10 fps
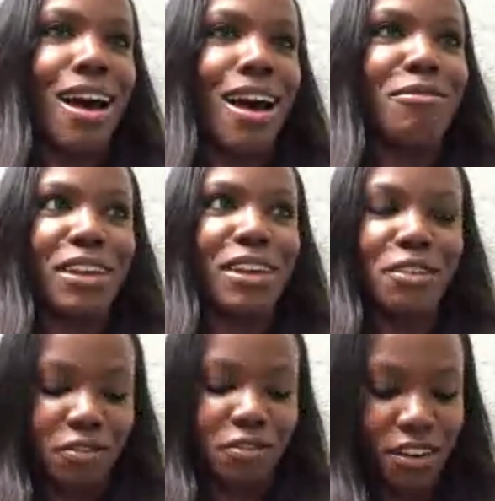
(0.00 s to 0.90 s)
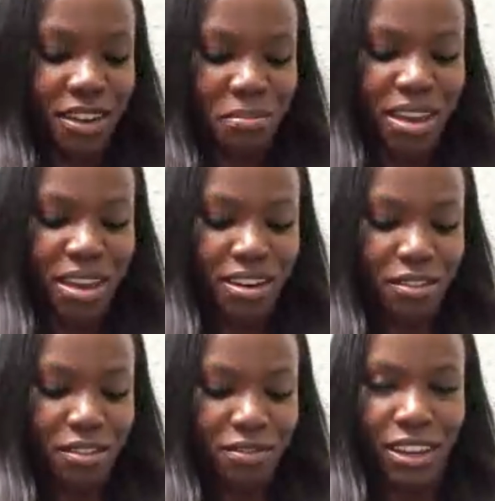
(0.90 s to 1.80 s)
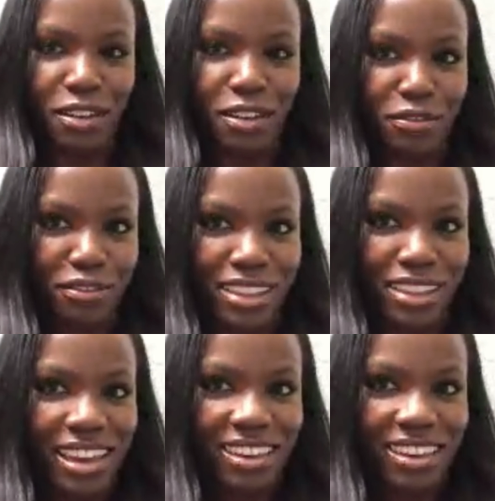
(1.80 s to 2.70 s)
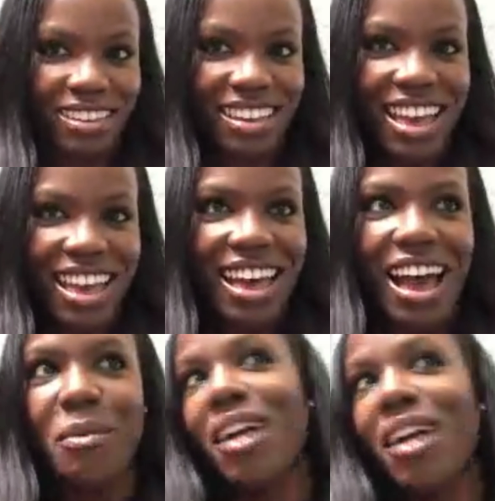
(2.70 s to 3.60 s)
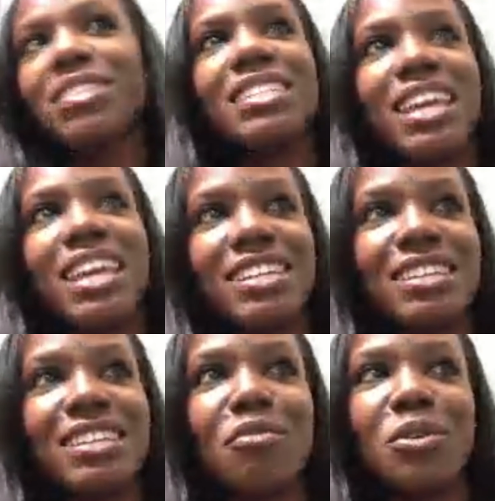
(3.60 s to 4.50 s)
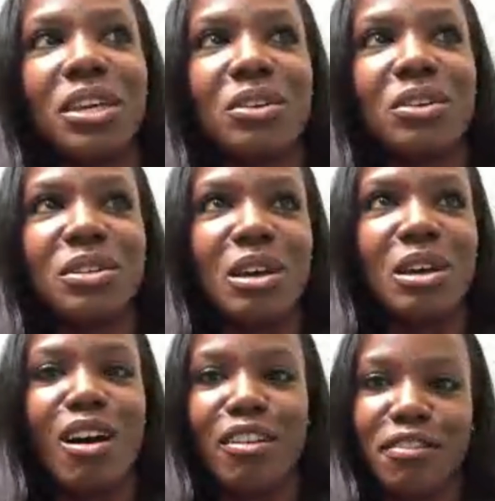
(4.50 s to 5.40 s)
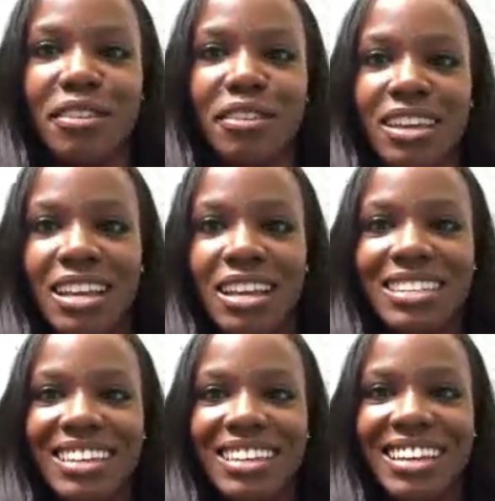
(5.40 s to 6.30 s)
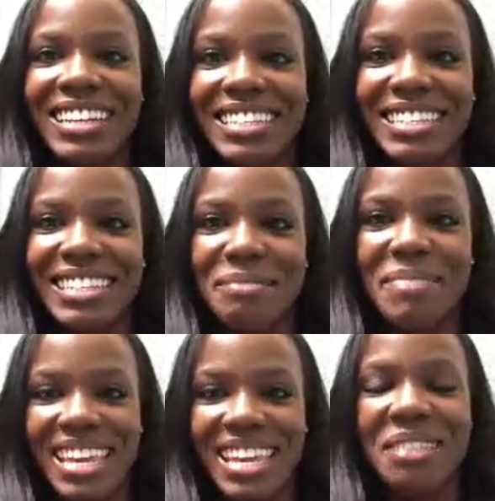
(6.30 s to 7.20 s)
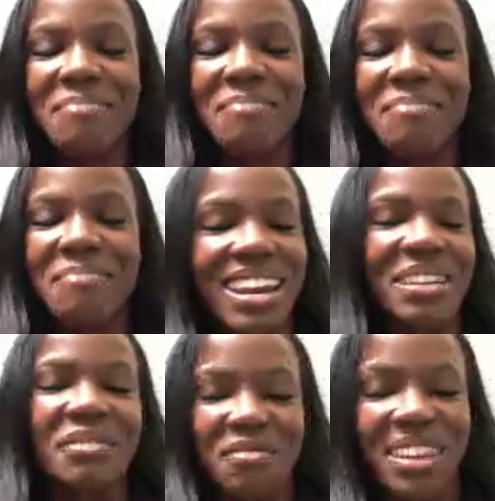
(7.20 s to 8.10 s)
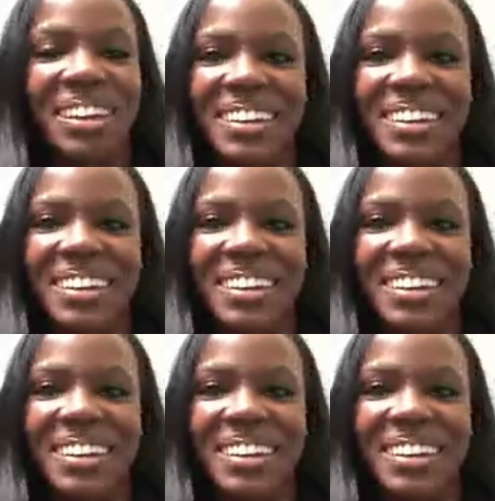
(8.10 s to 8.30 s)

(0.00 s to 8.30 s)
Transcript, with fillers: Figure is very competitive, Dave. Like, I would have to take several years off right. to to be competitive in figure.